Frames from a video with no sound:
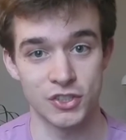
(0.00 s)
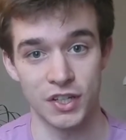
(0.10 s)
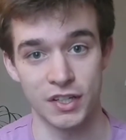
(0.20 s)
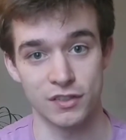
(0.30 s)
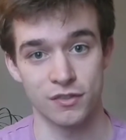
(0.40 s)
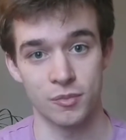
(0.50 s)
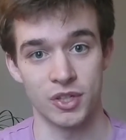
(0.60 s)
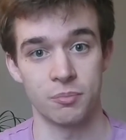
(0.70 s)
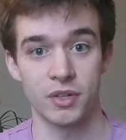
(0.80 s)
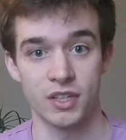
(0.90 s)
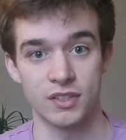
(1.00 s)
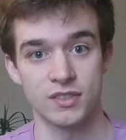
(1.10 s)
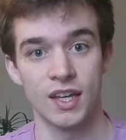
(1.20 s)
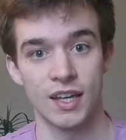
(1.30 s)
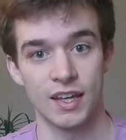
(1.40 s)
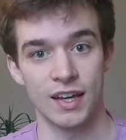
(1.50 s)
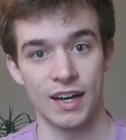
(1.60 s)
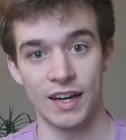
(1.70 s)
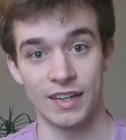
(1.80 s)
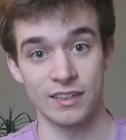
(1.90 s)
change for me, because
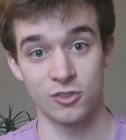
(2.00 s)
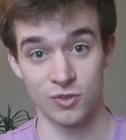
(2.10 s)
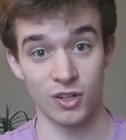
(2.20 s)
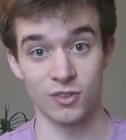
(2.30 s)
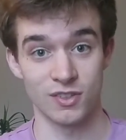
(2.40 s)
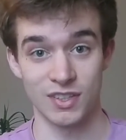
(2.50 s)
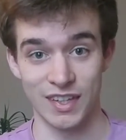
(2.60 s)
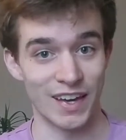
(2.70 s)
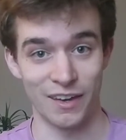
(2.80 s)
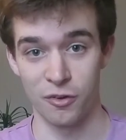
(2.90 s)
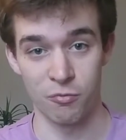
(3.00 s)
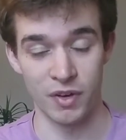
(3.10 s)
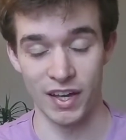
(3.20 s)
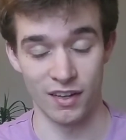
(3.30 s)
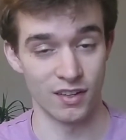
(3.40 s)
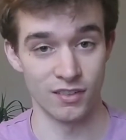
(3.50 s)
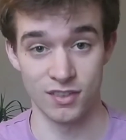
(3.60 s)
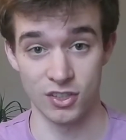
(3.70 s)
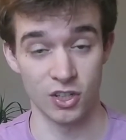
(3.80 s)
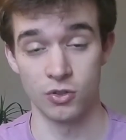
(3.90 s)
I struggled to get out of bed and
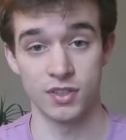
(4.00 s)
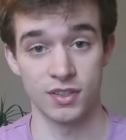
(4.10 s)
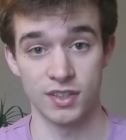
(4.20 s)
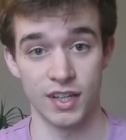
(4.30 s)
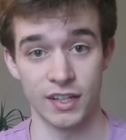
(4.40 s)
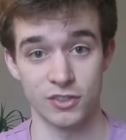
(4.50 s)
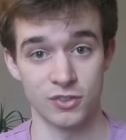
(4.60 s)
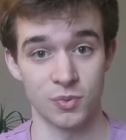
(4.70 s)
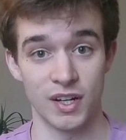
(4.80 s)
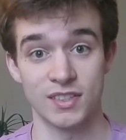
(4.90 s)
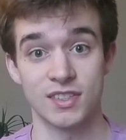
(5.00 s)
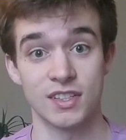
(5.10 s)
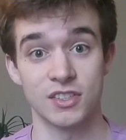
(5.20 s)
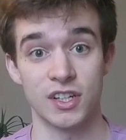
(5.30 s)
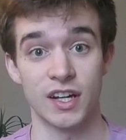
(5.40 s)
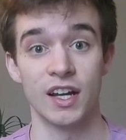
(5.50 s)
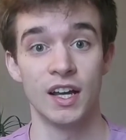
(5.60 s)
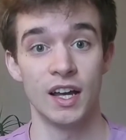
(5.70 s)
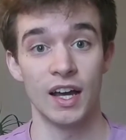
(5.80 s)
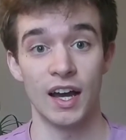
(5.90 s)
to go to the lectures, whereas this year
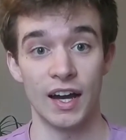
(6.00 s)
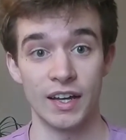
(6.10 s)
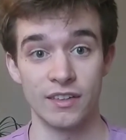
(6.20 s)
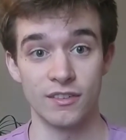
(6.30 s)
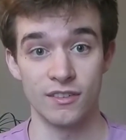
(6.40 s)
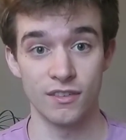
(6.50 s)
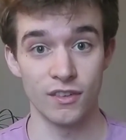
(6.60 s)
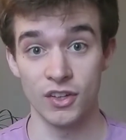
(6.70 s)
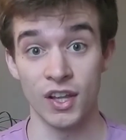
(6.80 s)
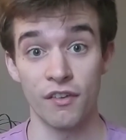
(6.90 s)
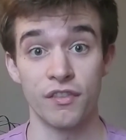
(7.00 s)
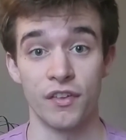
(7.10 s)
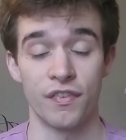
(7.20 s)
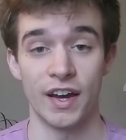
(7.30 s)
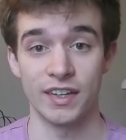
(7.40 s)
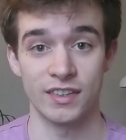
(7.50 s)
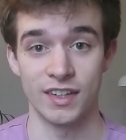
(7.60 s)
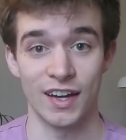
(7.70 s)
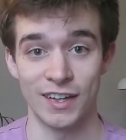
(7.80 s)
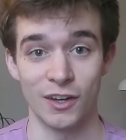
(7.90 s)
I love the fact
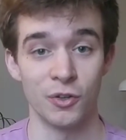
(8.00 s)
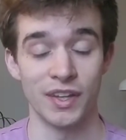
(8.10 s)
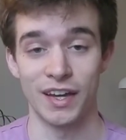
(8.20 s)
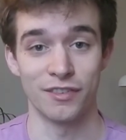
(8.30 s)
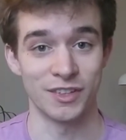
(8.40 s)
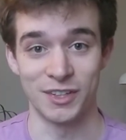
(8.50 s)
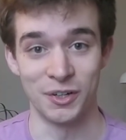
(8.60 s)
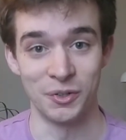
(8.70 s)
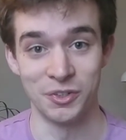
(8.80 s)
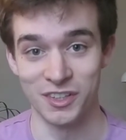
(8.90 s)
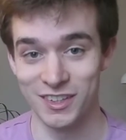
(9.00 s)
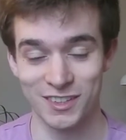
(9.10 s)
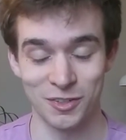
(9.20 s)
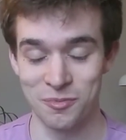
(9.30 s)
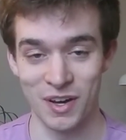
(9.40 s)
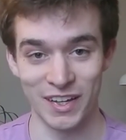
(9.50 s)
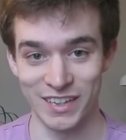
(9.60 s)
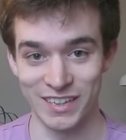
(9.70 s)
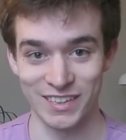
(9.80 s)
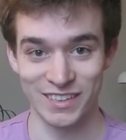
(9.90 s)
that I only have to go to
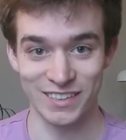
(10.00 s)
my